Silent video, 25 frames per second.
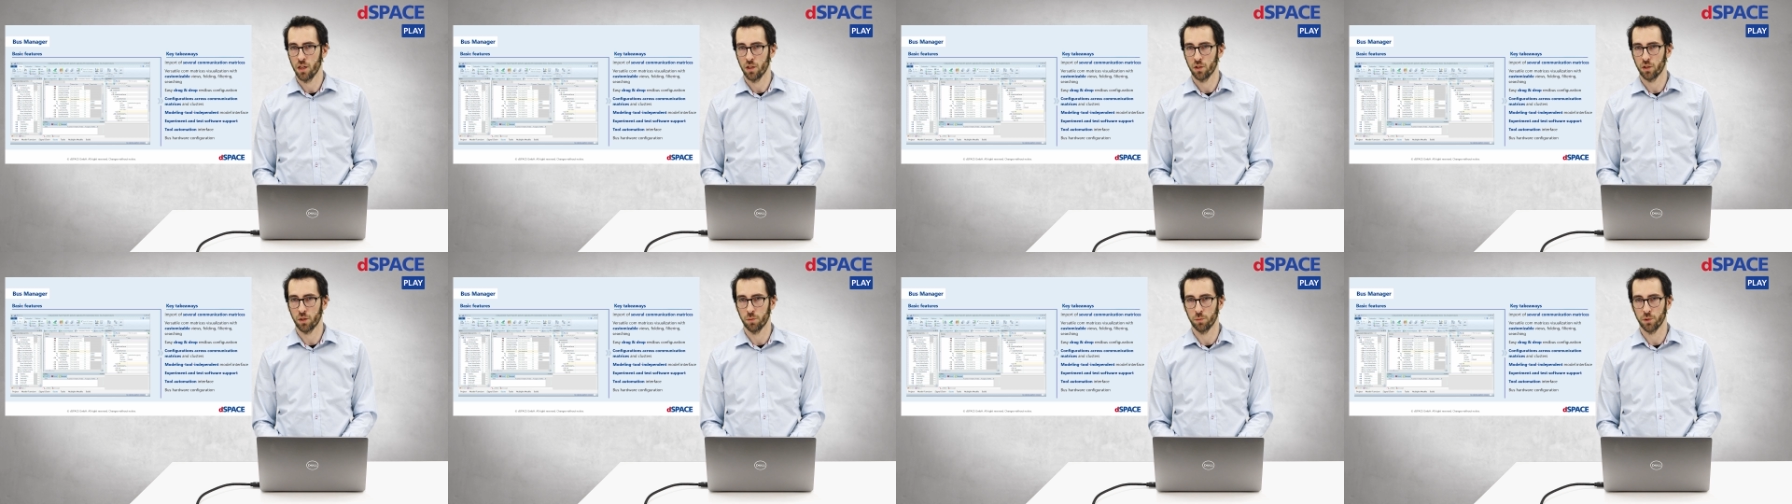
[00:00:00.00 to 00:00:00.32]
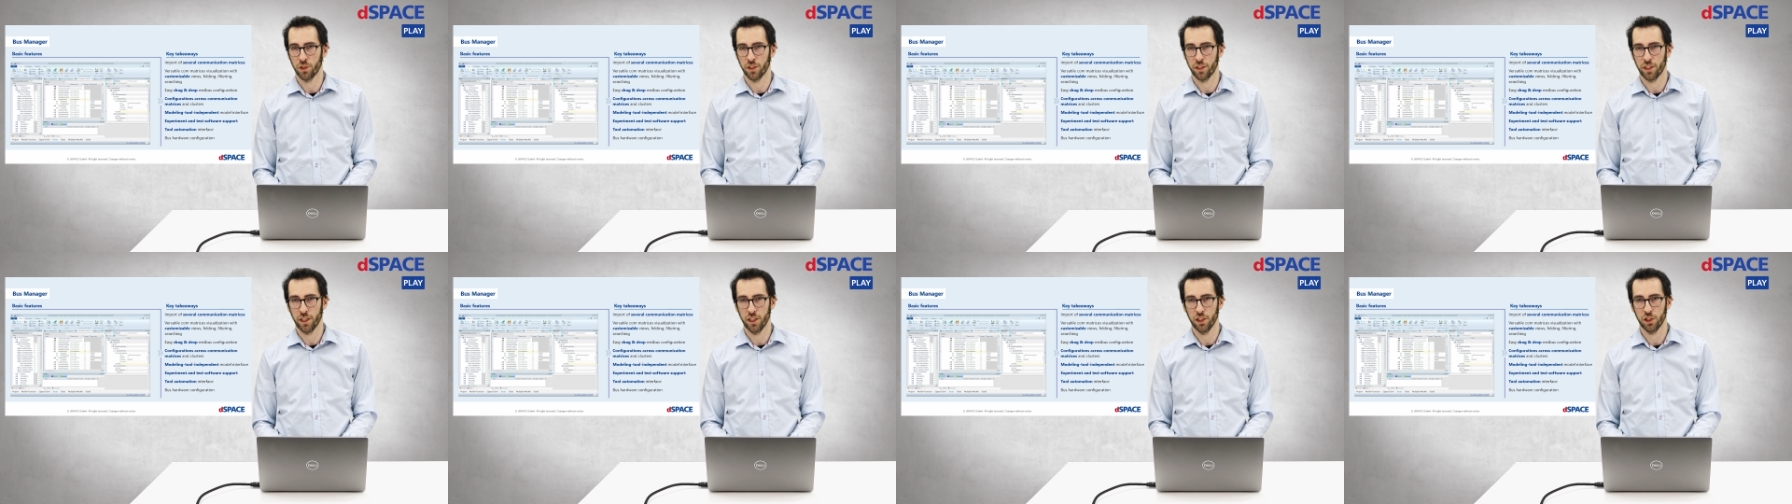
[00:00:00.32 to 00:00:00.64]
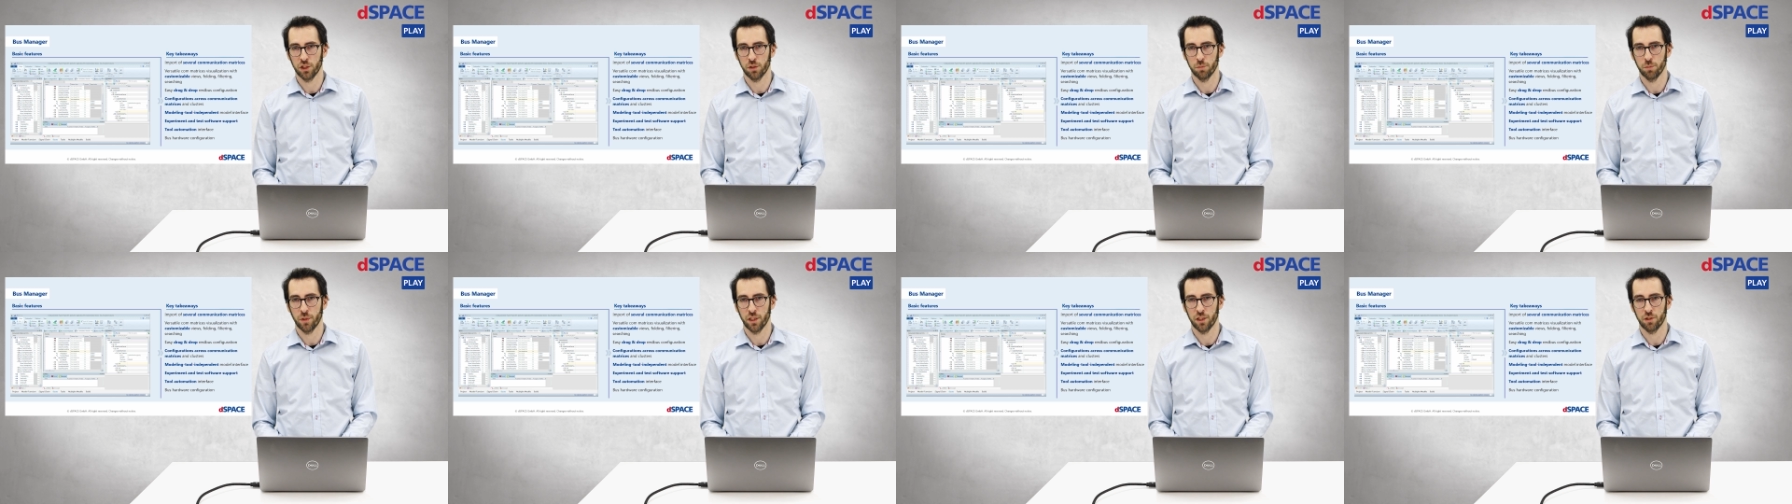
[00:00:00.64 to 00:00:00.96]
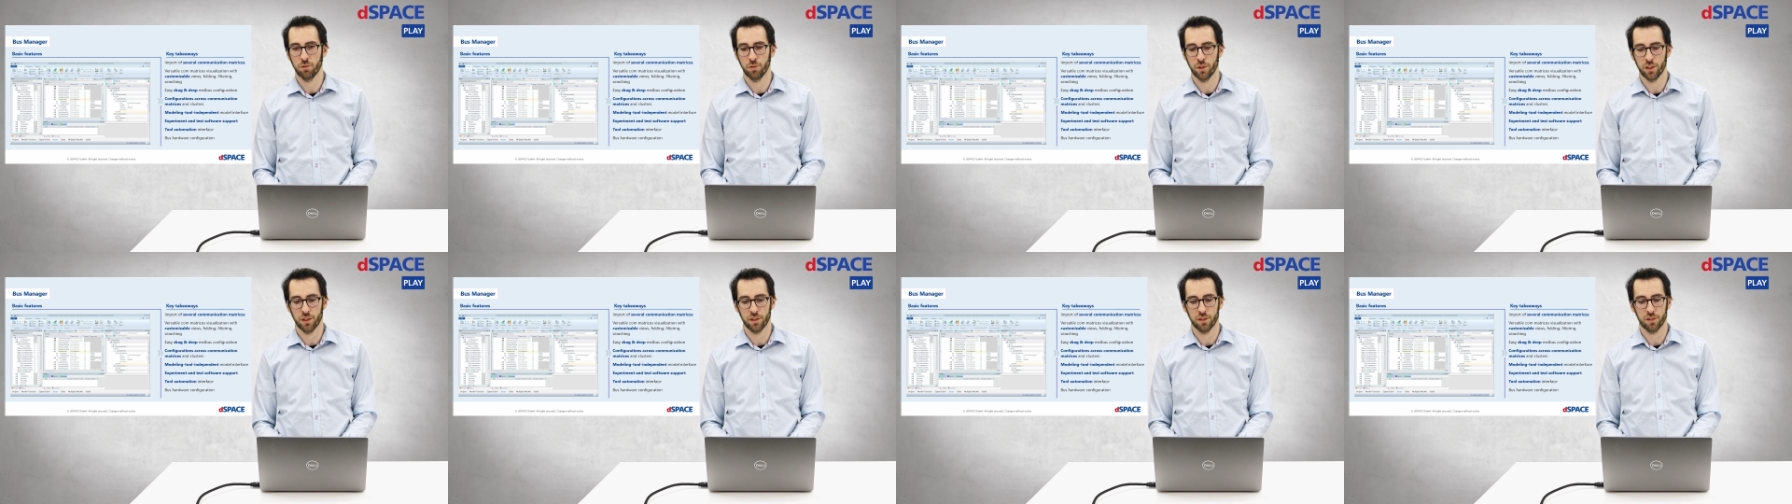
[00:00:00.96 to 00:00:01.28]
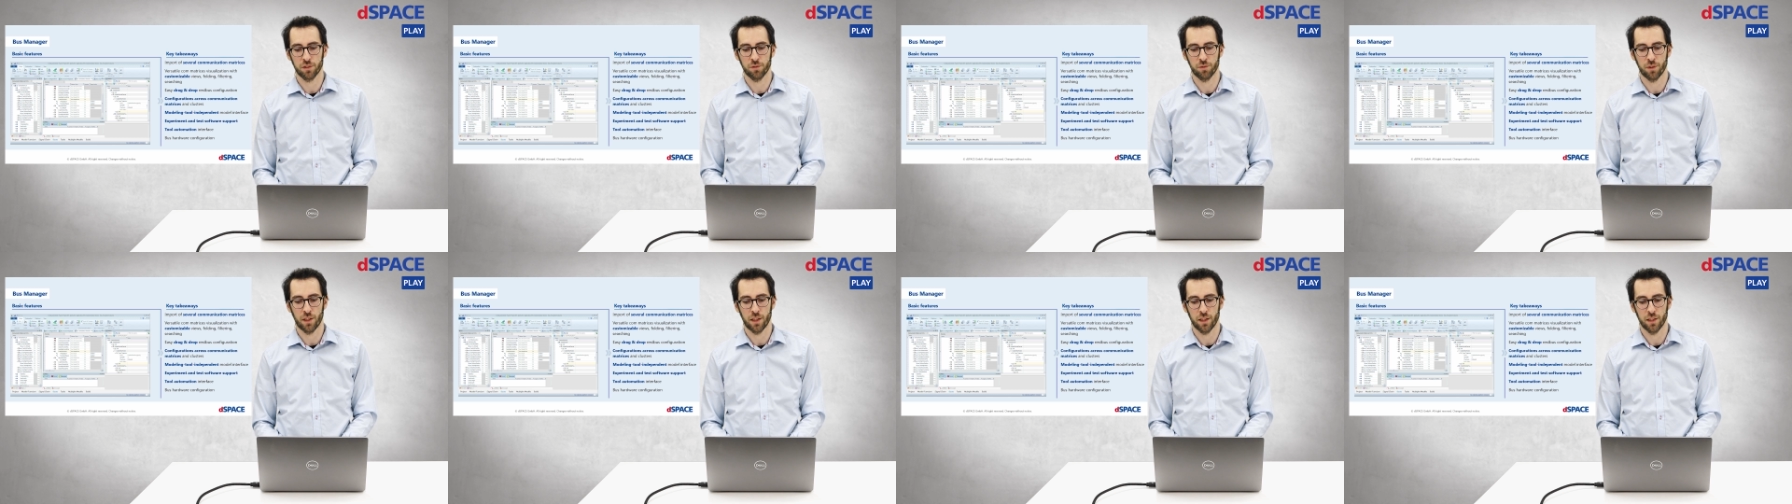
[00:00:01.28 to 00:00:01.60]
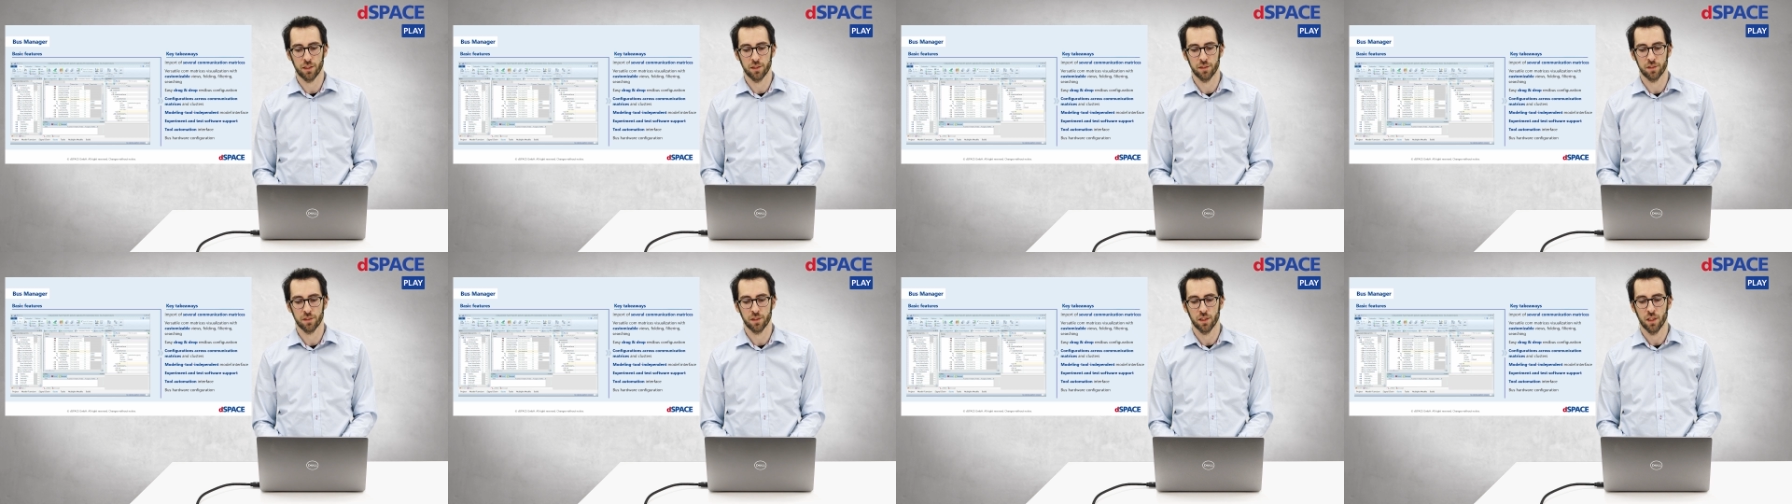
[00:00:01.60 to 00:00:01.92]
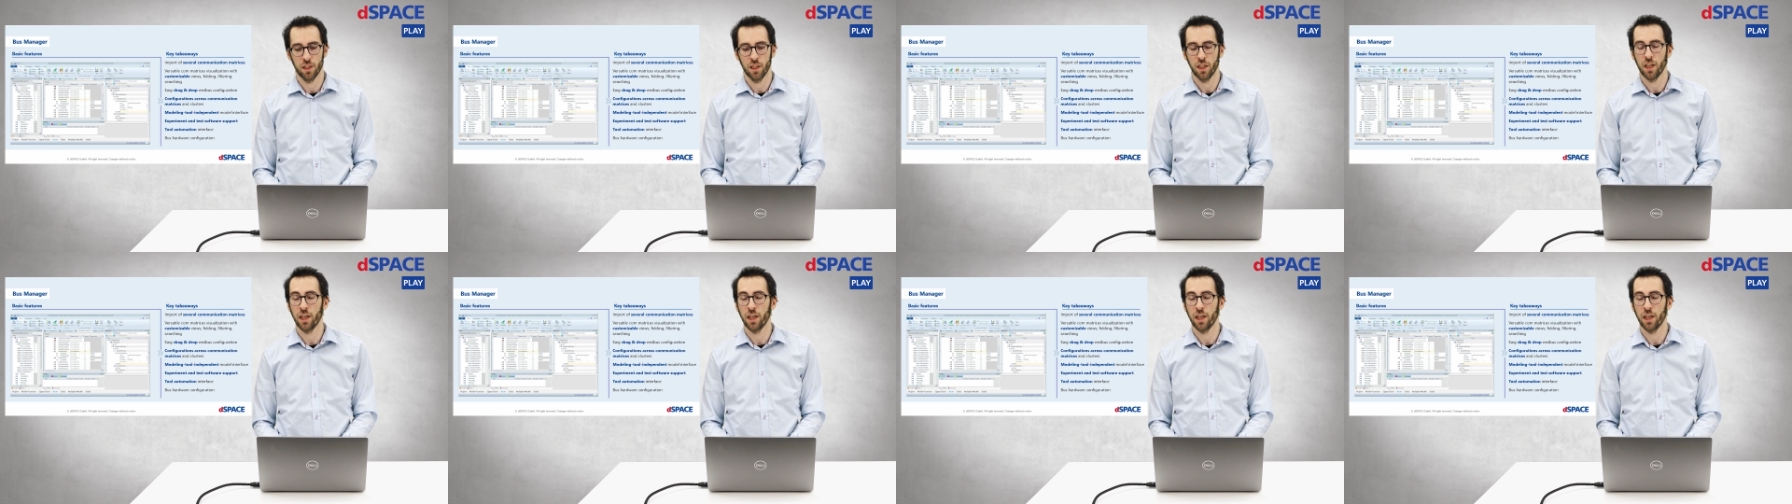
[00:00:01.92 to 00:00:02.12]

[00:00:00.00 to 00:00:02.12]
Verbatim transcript: communication matrix, files,